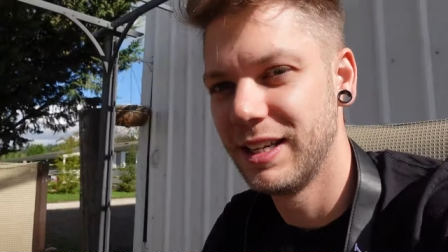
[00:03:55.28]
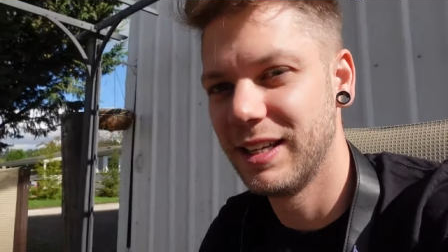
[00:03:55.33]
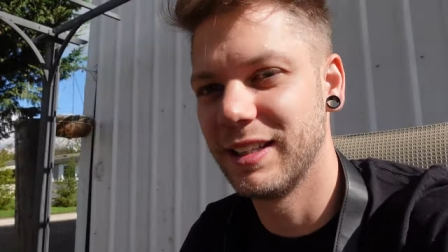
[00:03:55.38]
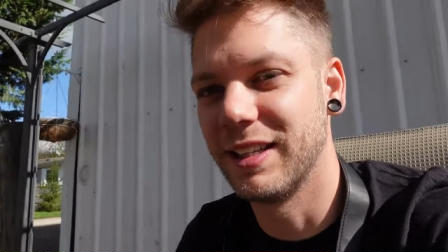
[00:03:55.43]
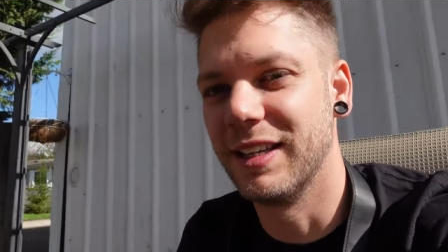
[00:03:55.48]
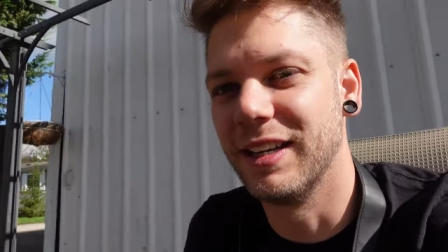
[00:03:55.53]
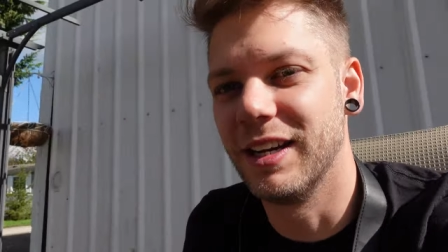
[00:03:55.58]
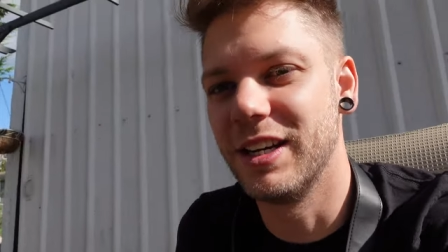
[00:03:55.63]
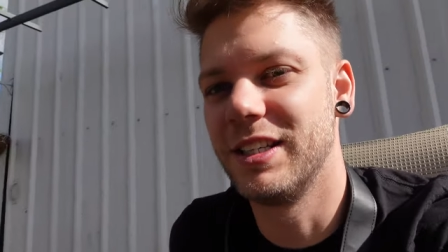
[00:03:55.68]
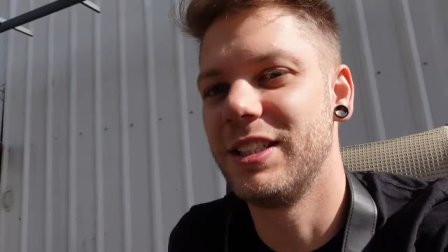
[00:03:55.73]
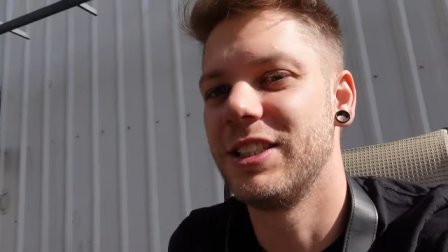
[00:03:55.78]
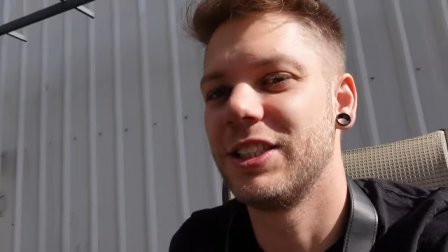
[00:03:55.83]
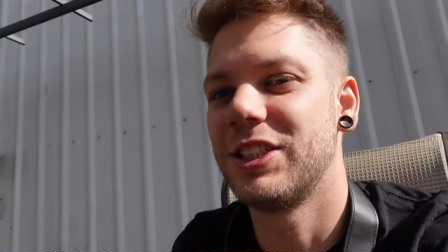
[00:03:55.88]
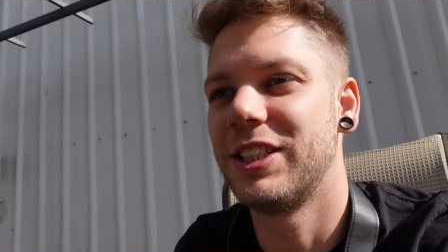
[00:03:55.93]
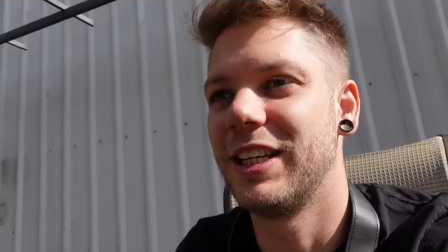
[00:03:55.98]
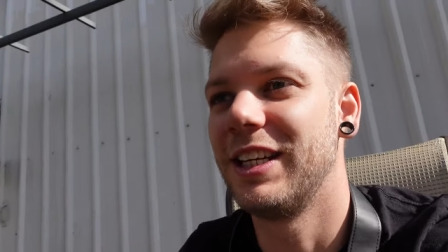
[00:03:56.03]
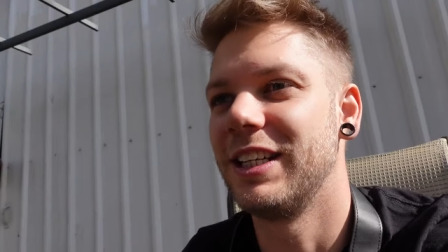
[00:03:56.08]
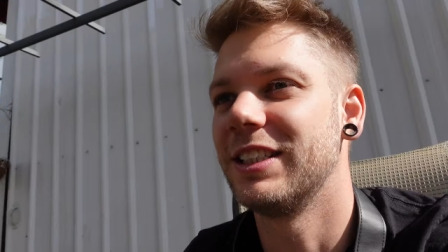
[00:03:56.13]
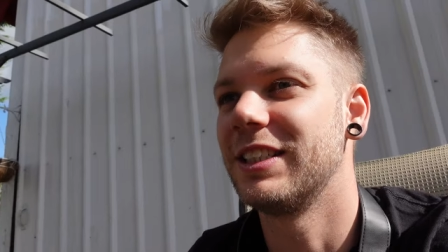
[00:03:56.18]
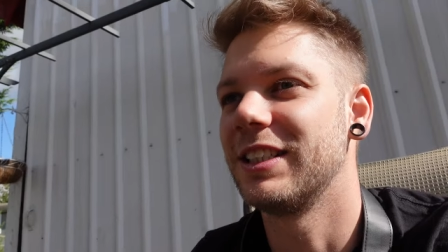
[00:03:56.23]
And then I just
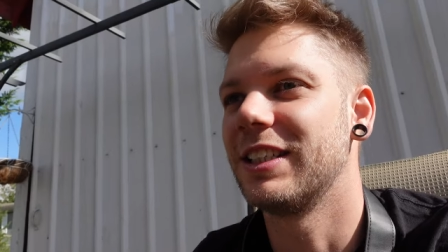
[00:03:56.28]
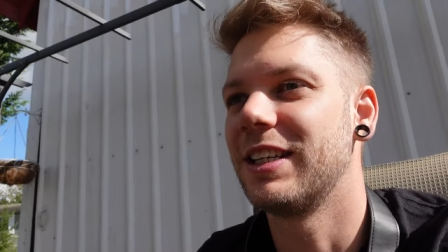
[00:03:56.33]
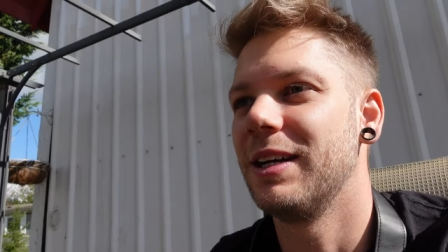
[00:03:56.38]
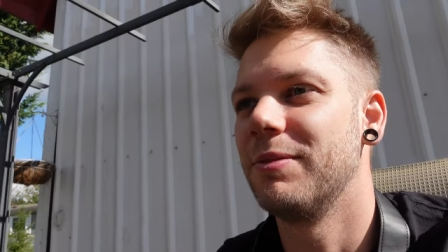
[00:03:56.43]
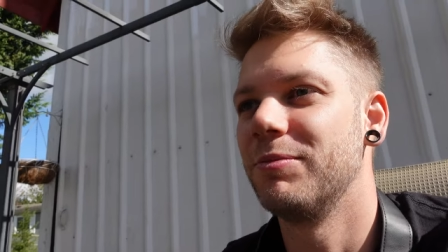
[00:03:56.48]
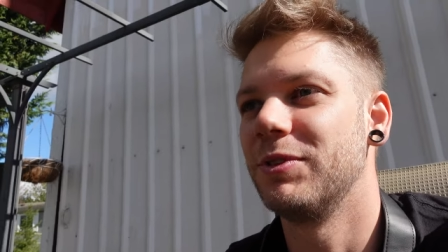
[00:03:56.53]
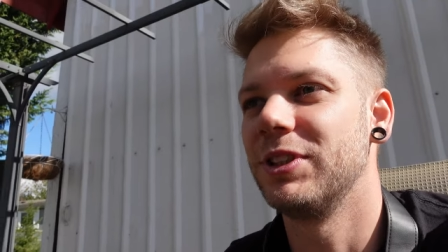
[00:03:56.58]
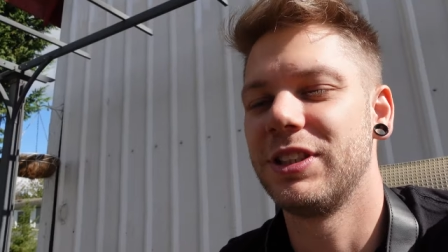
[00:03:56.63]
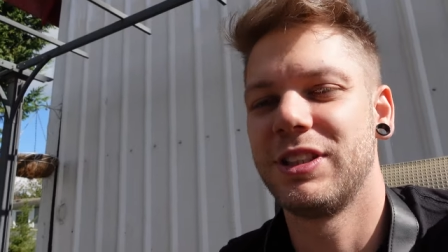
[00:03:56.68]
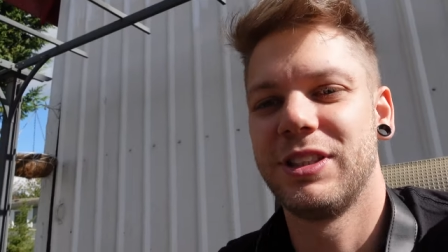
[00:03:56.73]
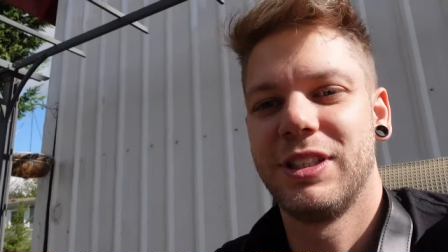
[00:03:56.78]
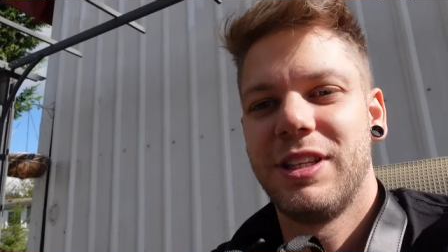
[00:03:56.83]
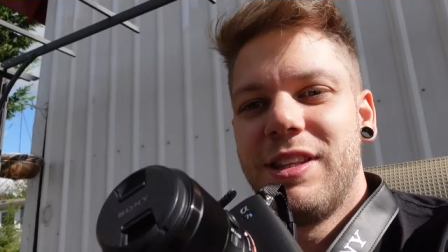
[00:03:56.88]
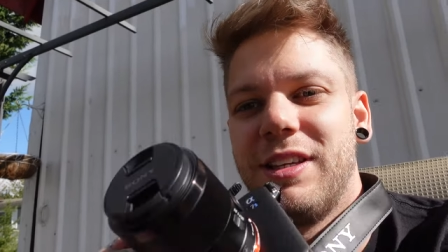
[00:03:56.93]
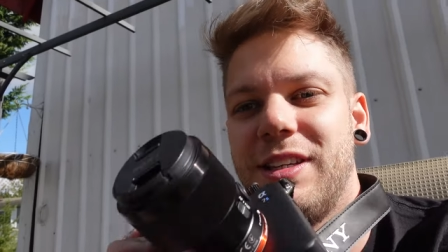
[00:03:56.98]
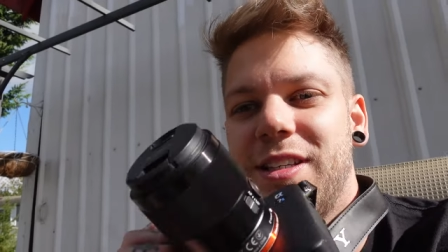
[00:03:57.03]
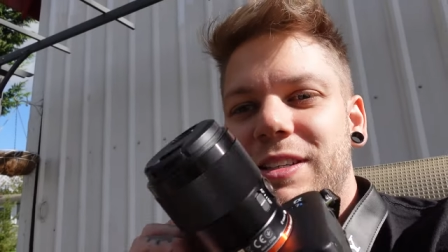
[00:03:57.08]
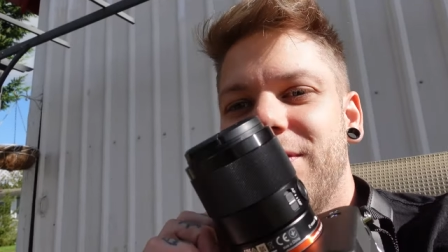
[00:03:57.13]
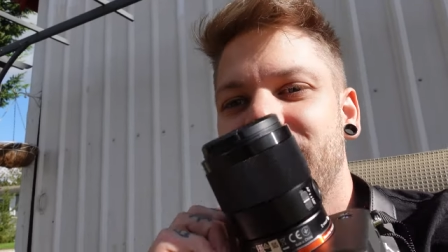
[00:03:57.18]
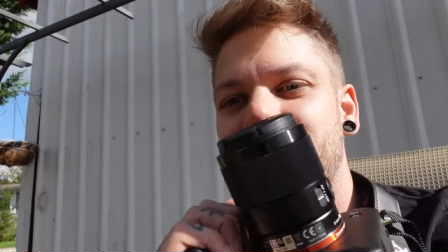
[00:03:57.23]
changed the camera to
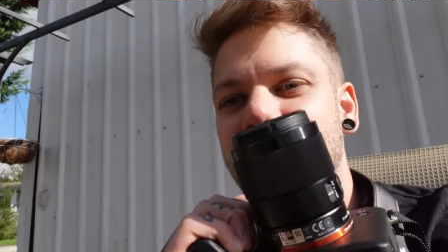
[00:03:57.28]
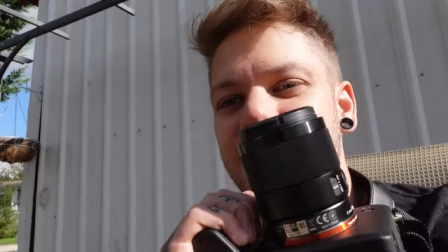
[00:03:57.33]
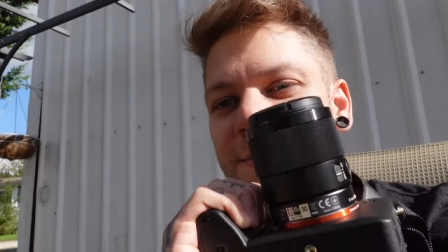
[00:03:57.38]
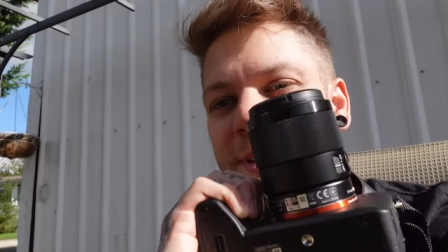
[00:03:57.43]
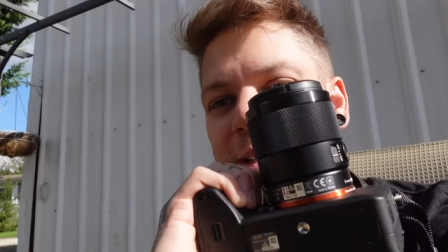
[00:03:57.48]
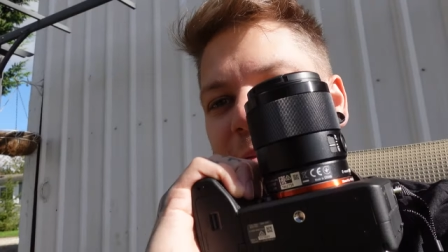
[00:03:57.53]
35